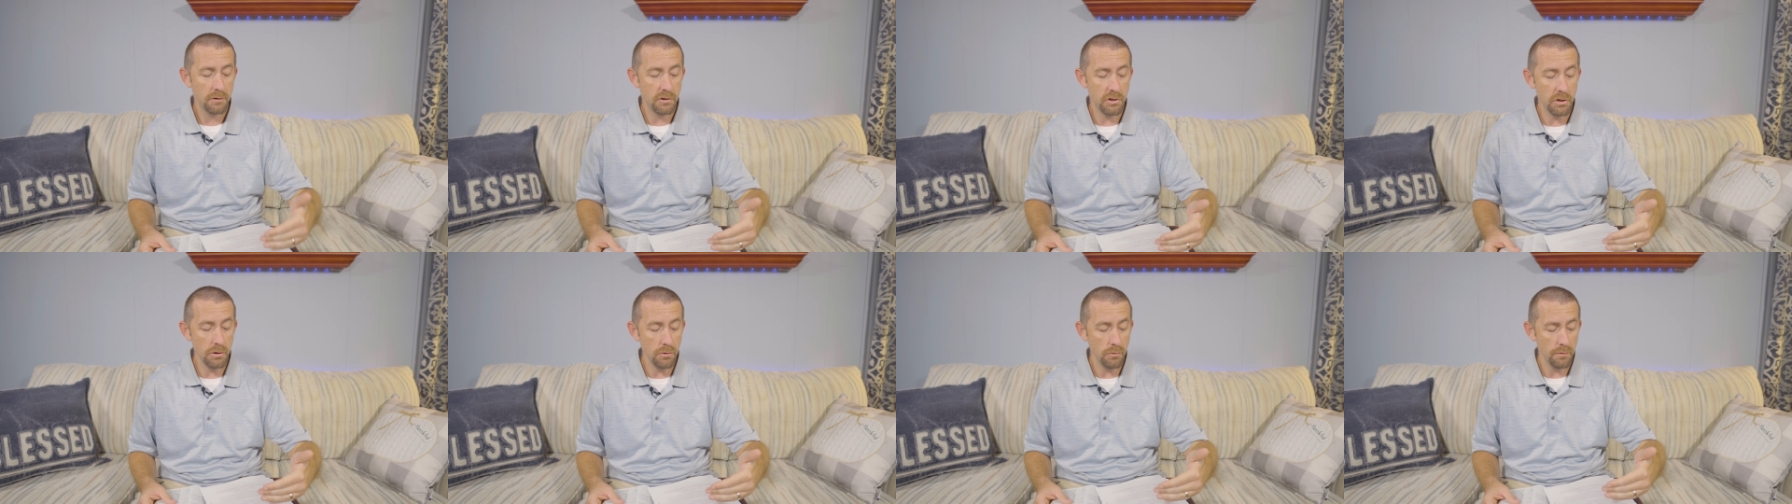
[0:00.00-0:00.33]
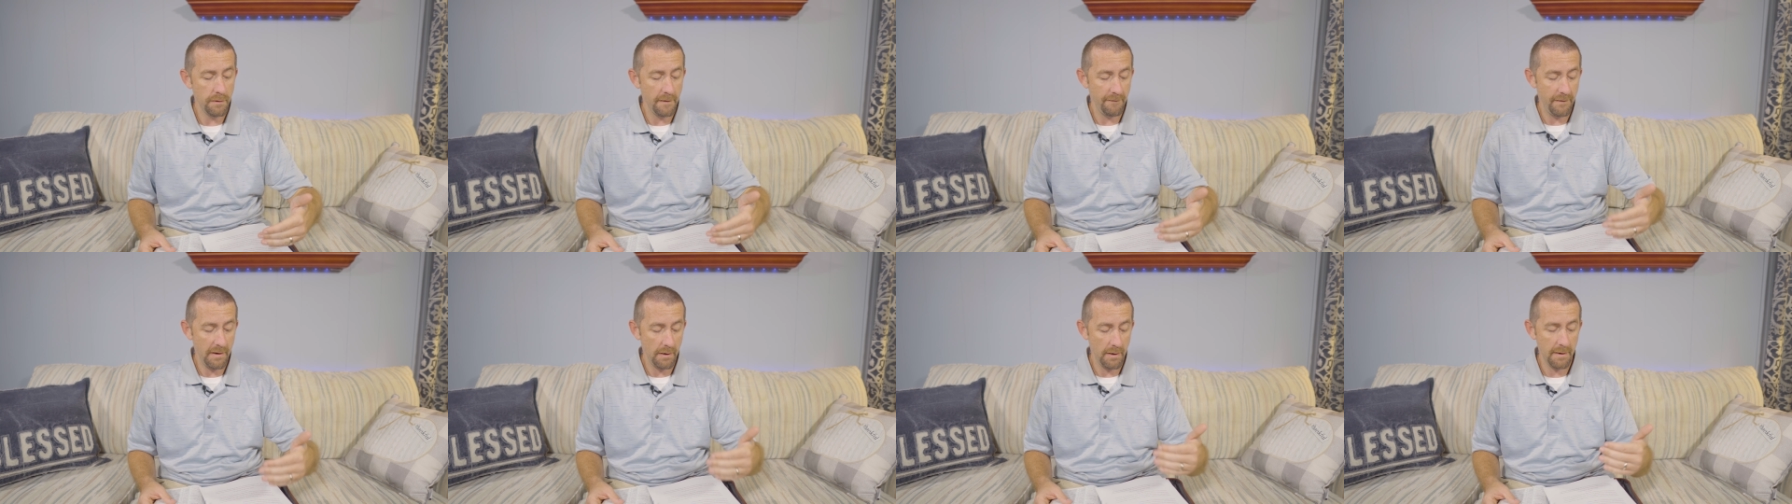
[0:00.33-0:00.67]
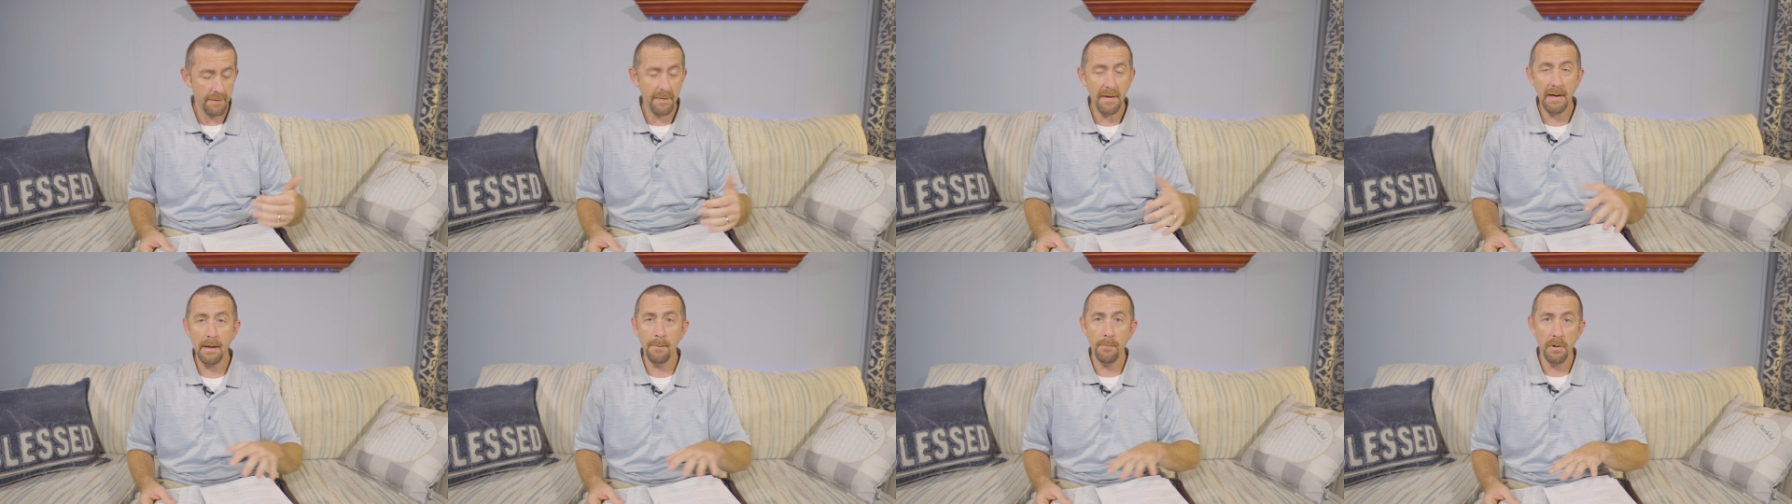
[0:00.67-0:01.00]
to the
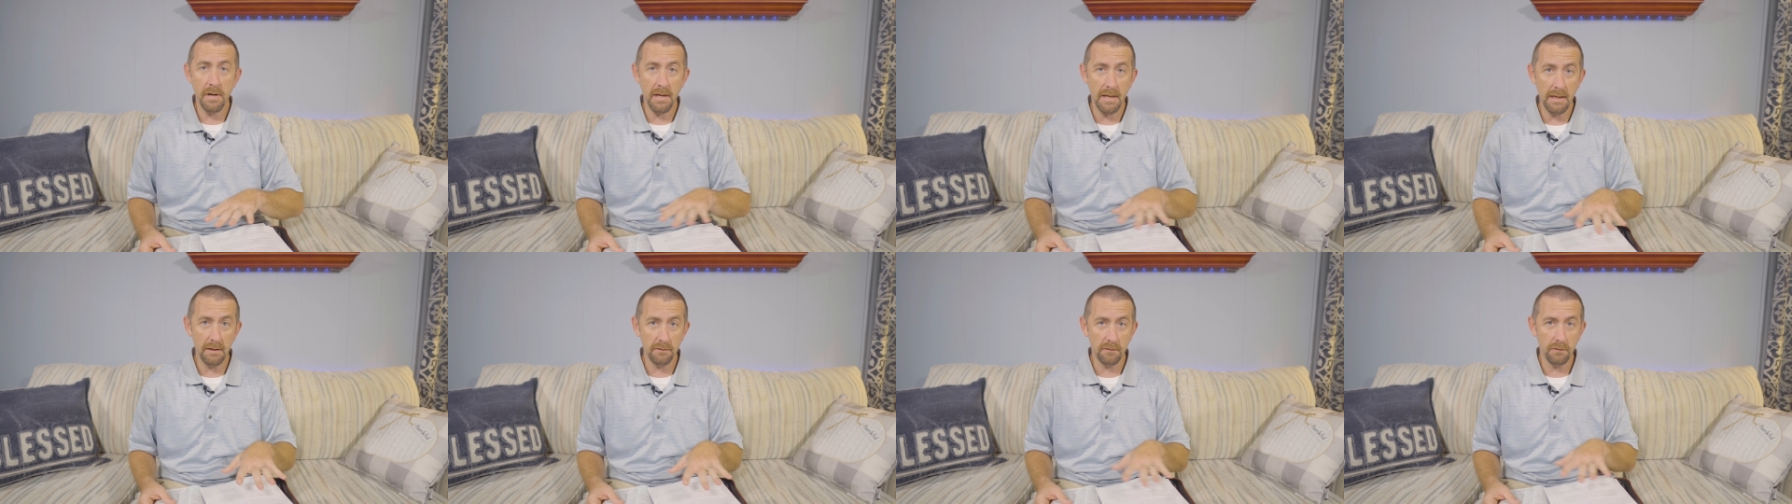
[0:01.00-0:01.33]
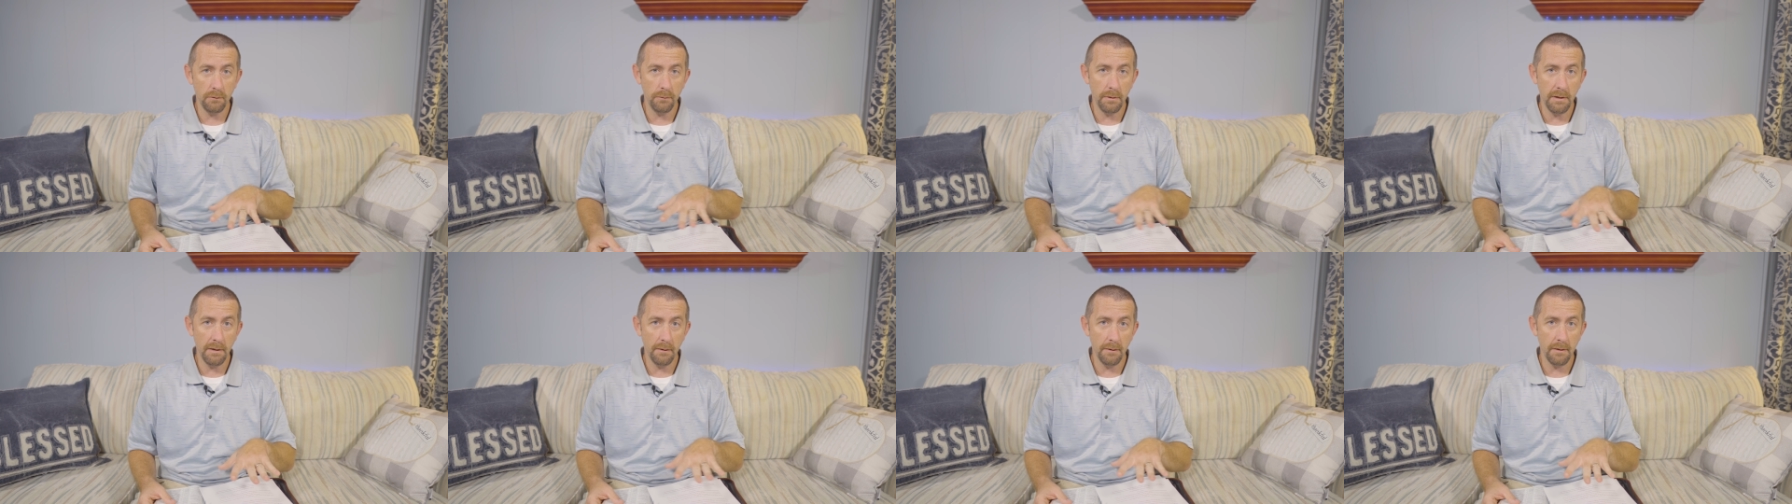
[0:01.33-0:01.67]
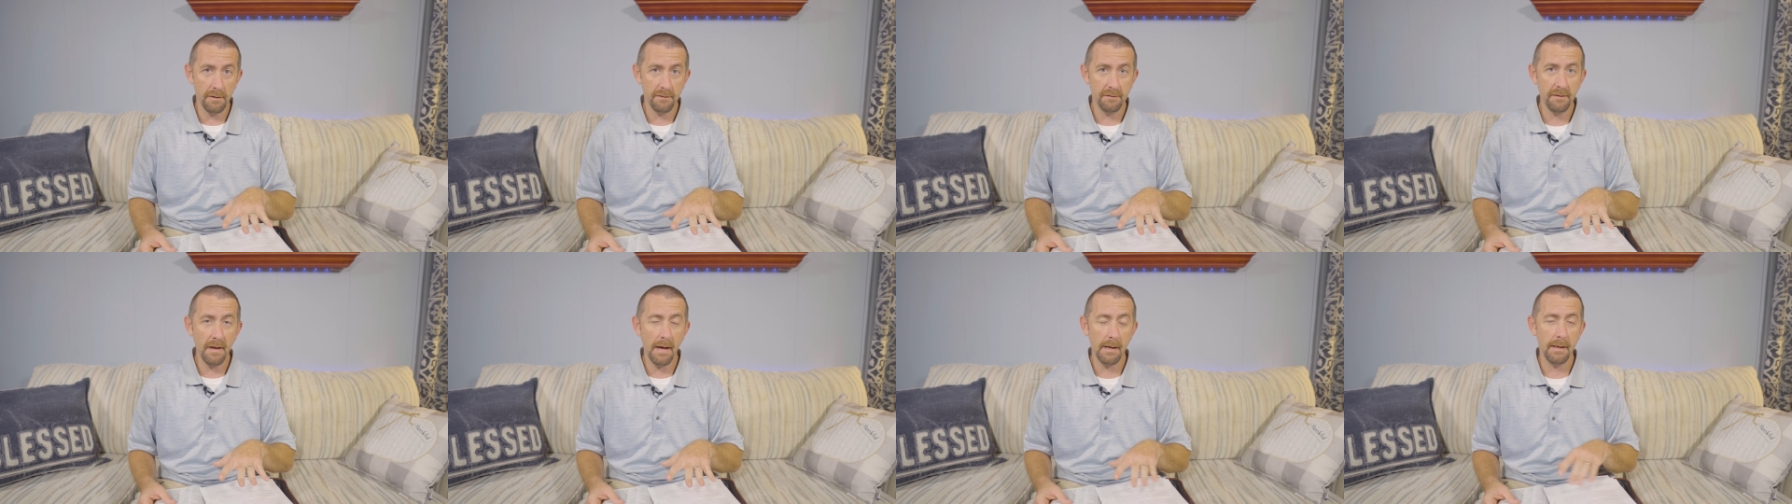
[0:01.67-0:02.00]
very thing I'm going to get to here
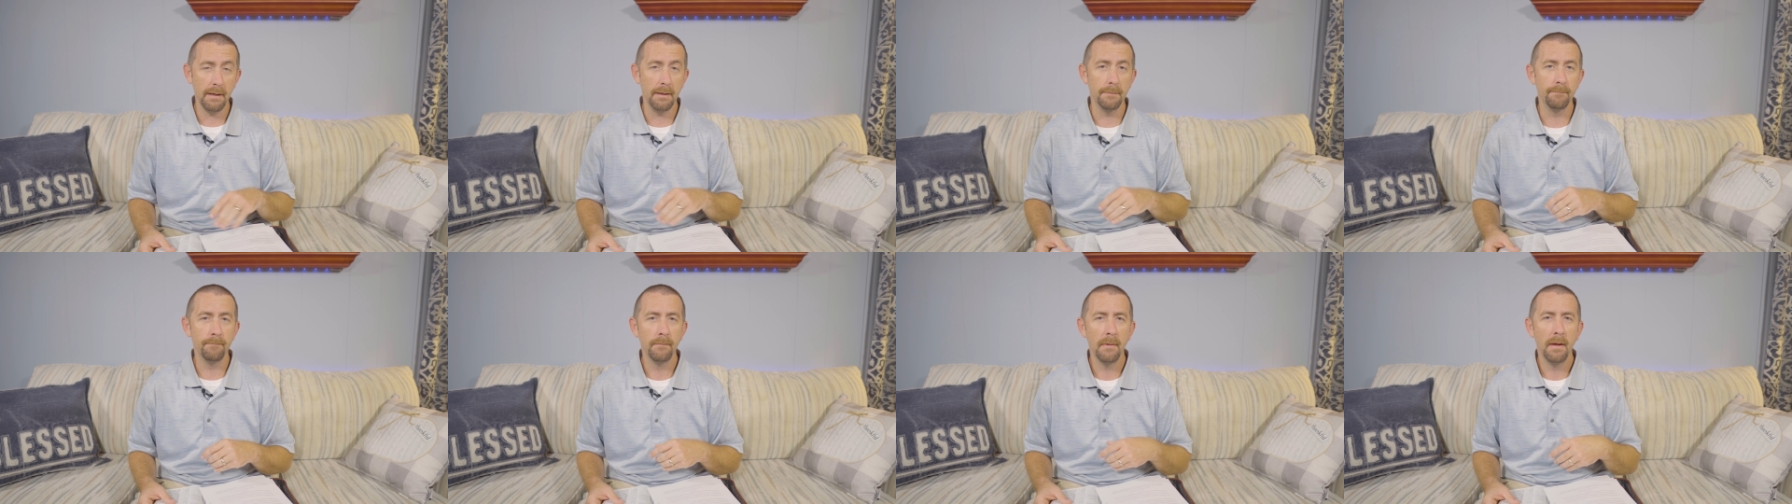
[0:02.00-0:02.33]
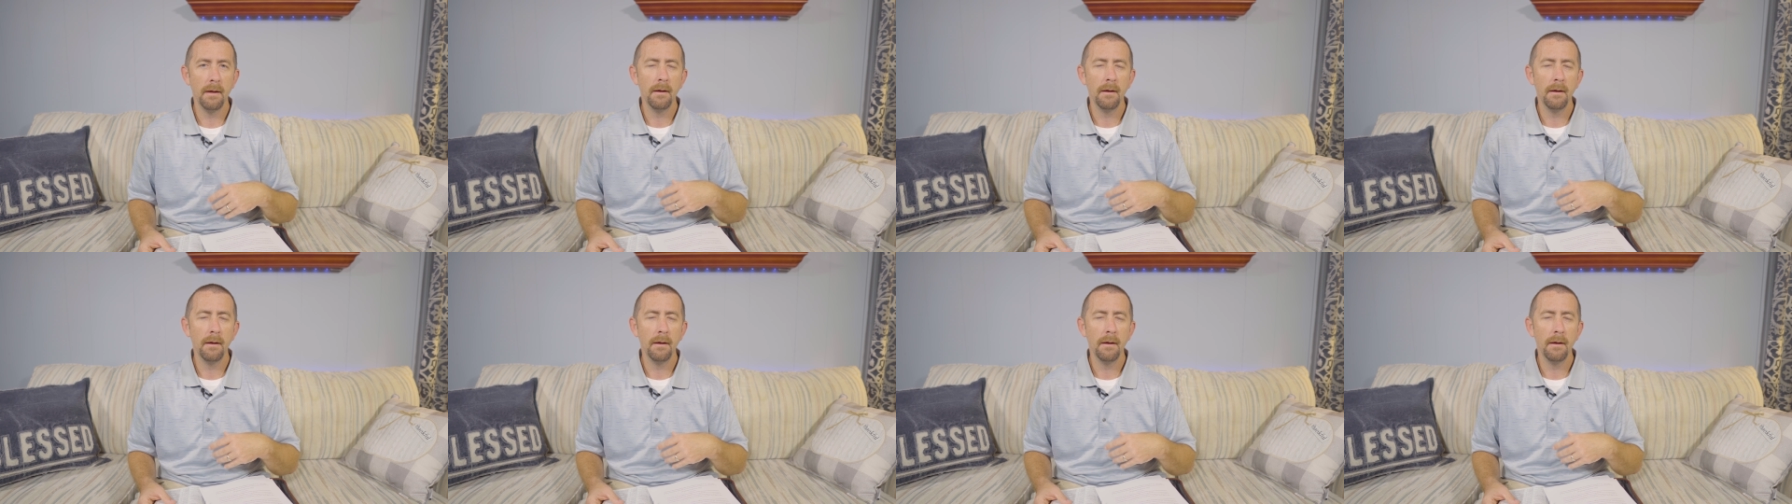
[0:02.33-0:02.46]
in a second.